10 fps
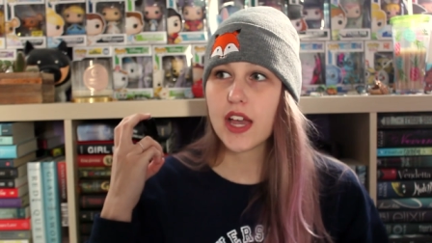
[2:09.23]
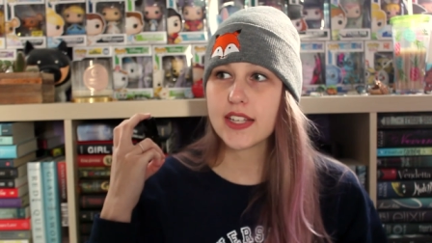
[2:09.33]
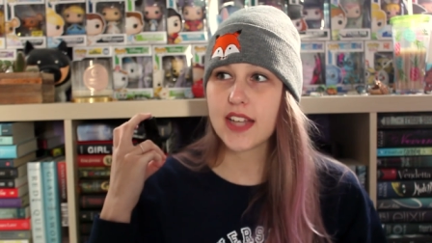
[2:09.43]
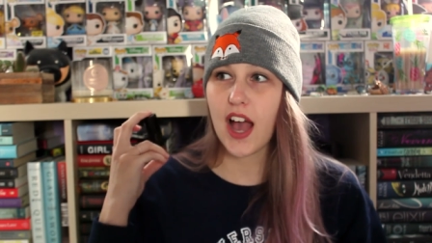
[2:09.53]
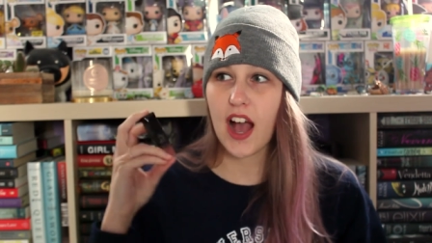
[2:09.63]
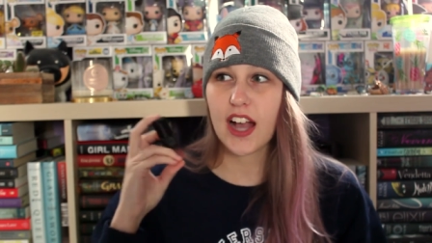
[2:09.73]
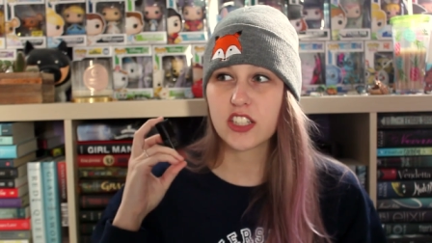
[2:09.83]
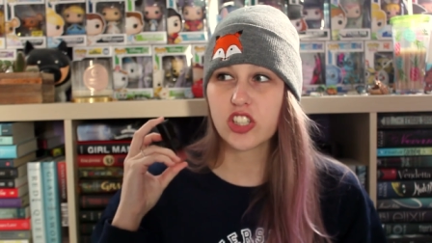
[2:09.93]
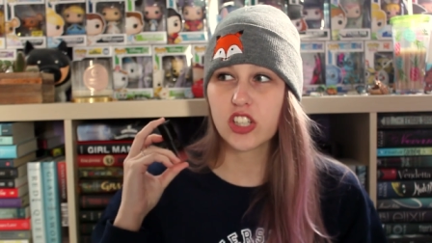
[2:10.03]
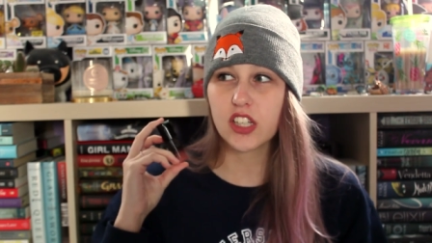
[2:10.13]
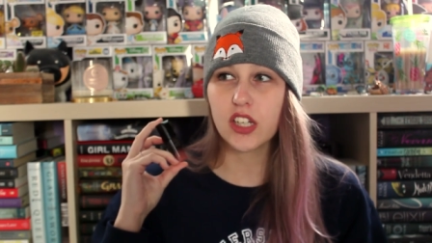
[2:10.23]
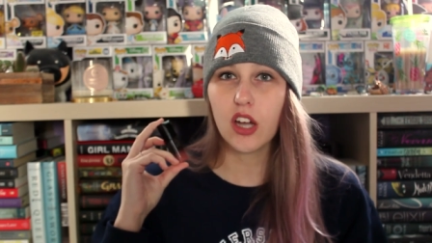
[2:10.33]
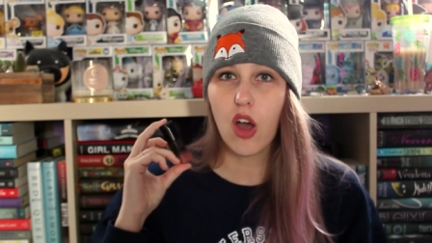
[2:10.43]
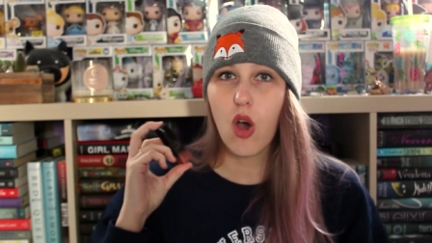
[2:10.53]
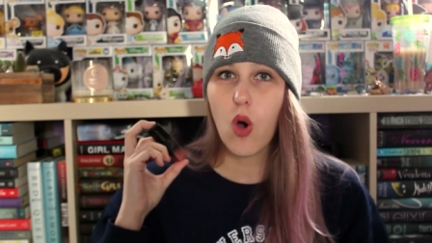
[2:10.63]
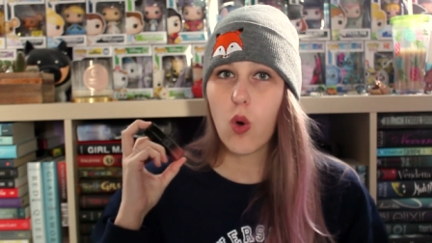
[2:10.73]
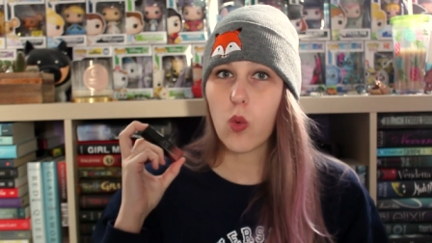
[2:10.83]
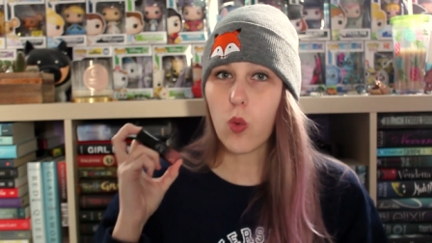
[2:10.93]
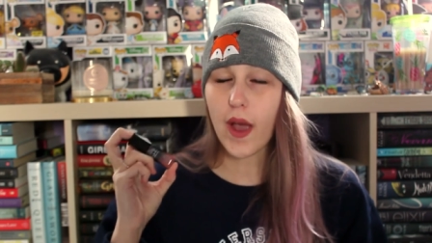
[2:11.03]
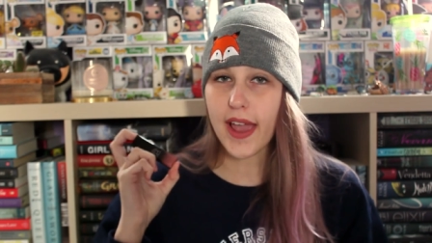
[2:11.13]
It's actually
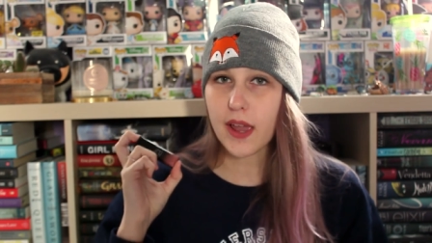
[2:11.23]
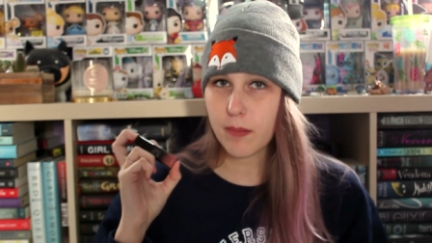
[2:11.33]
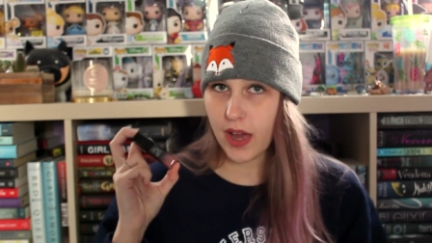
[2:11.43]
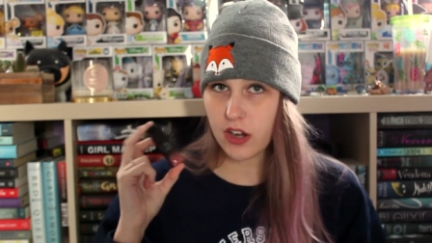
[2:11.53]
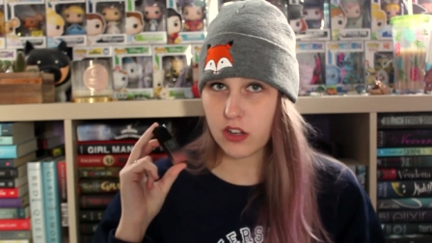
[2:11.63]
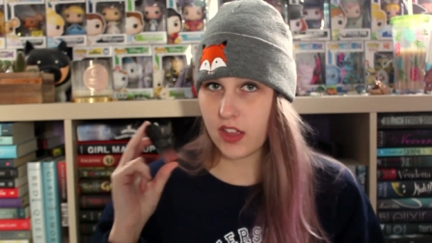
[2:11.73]
way better